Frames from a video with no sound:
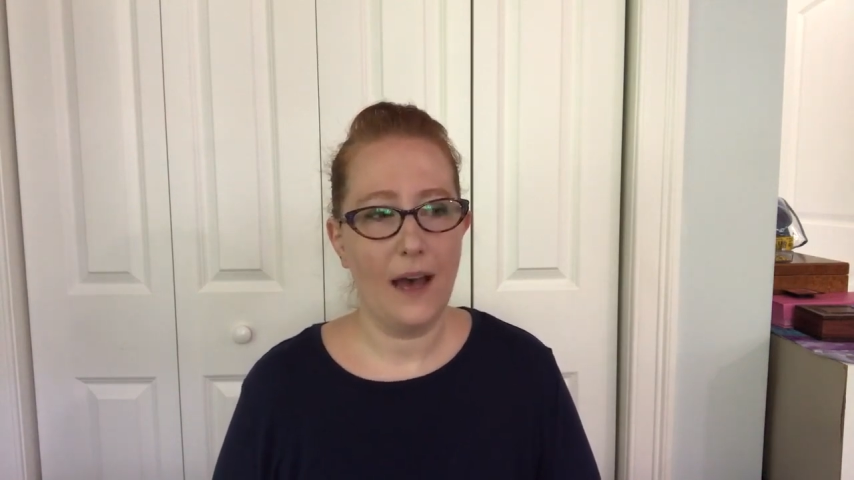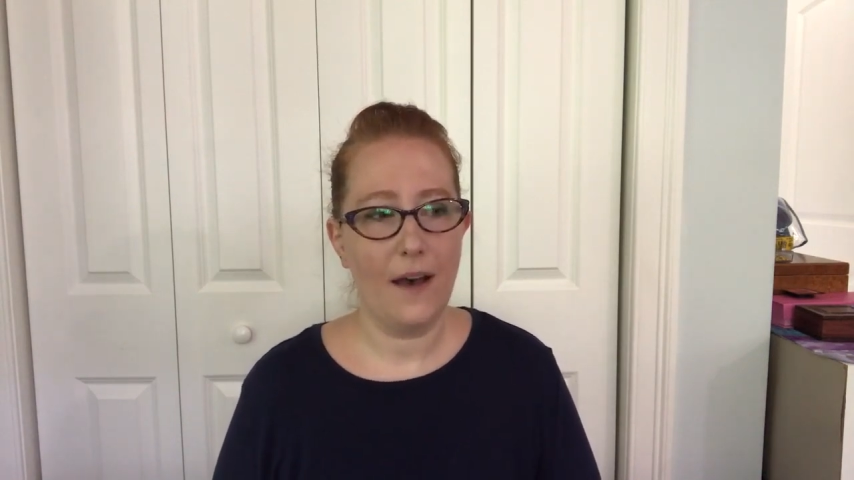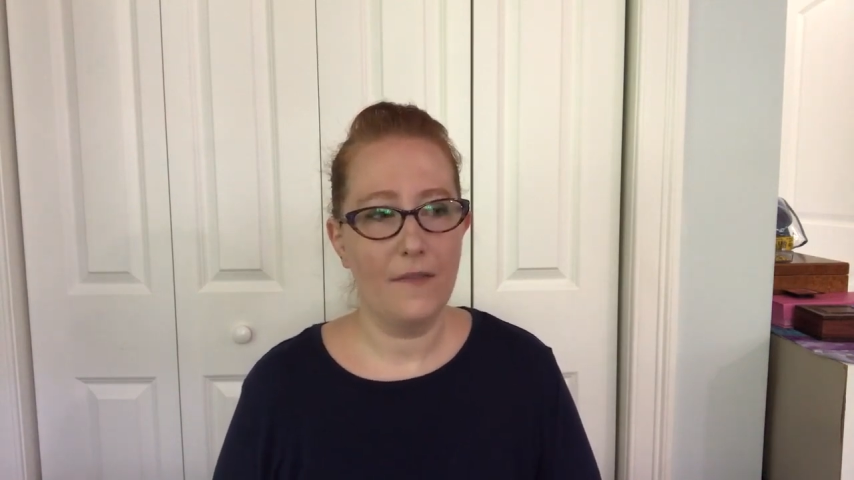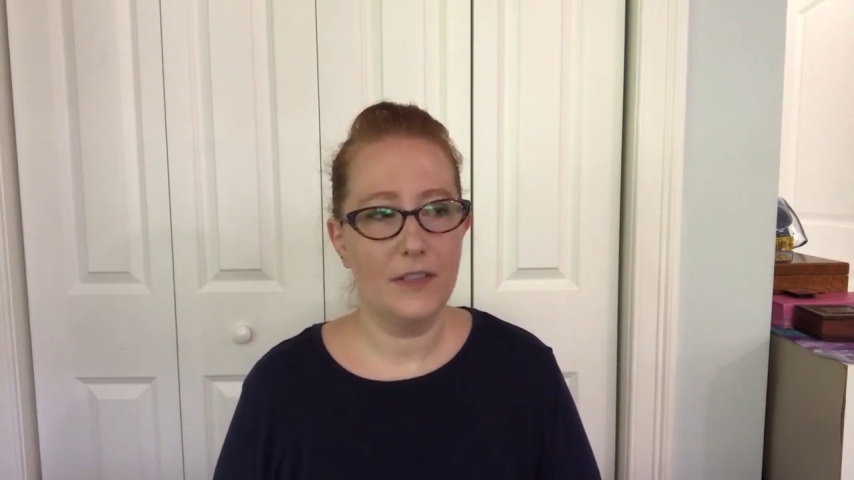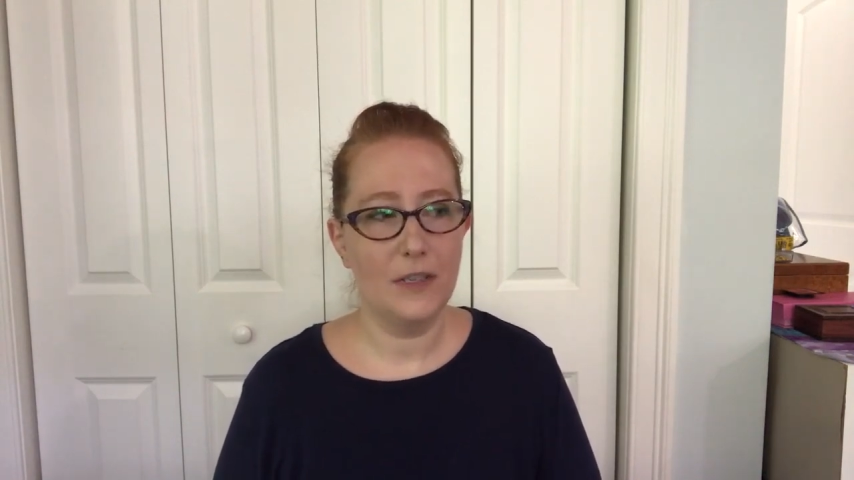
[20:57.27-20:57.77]

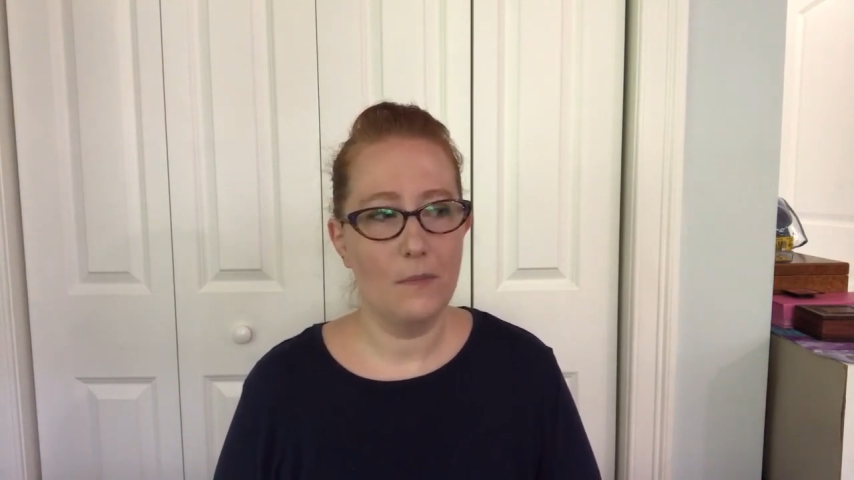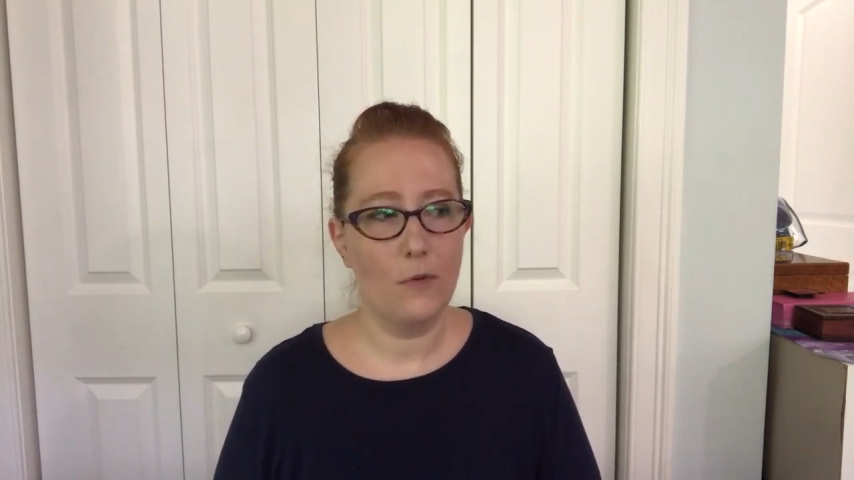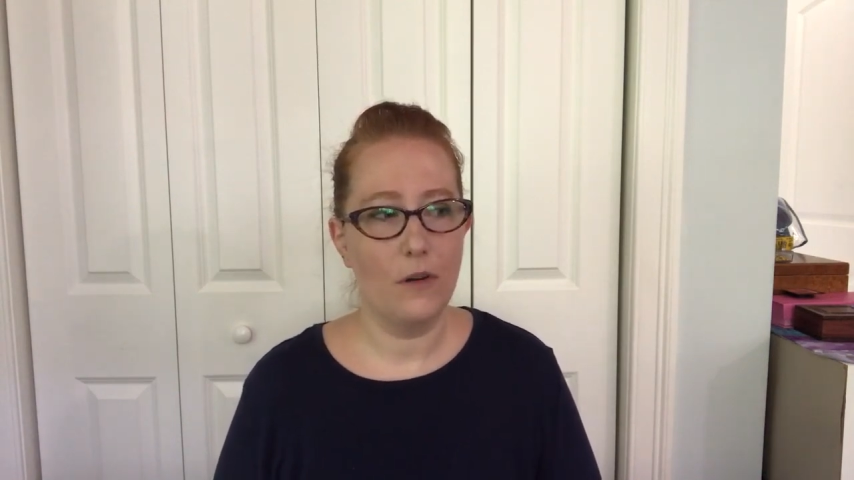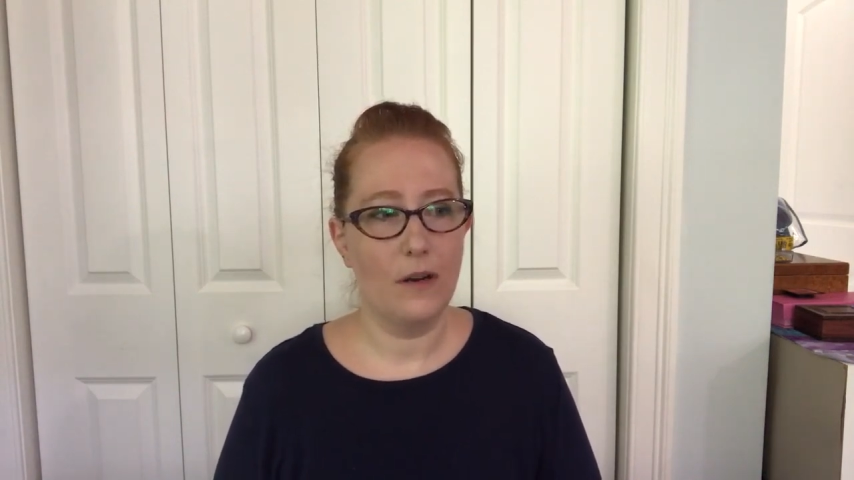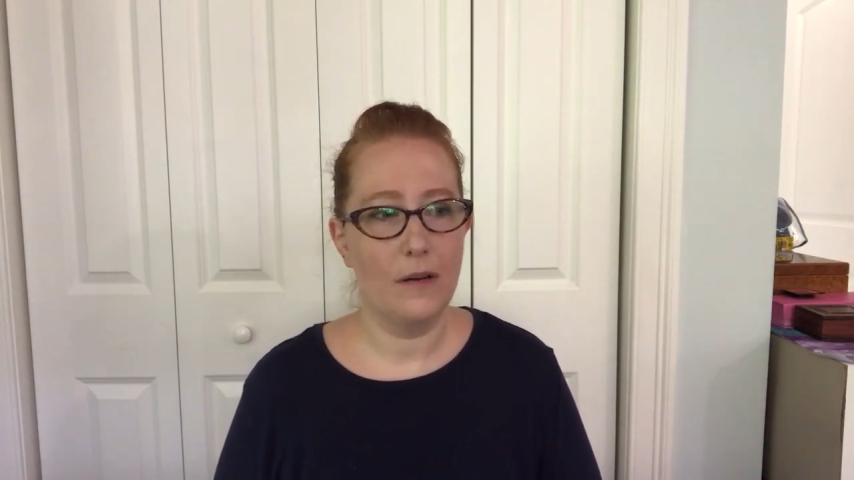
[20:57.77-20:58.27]
have some
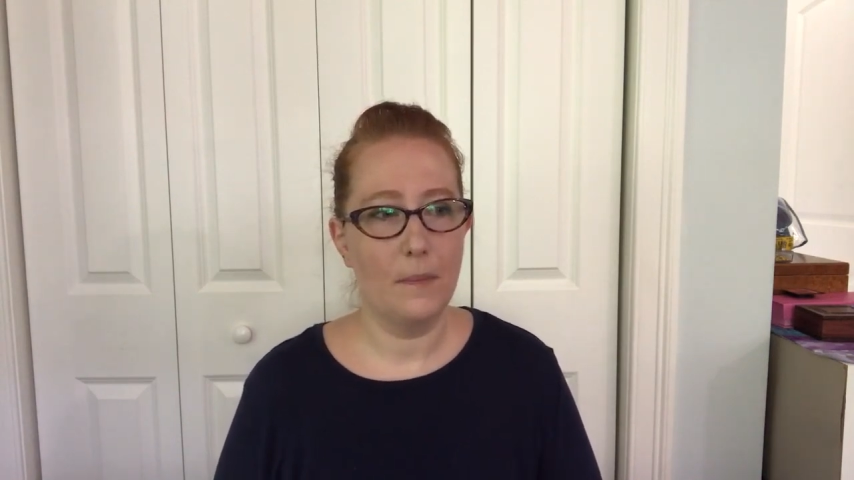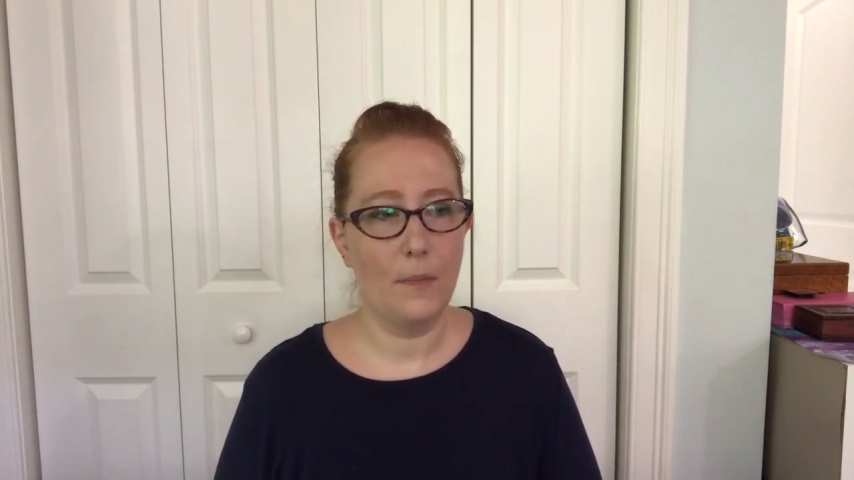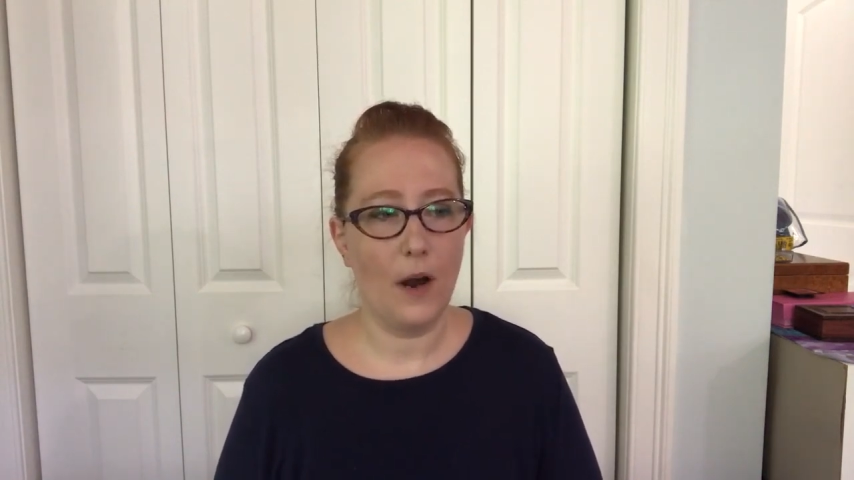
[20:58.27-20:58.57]
more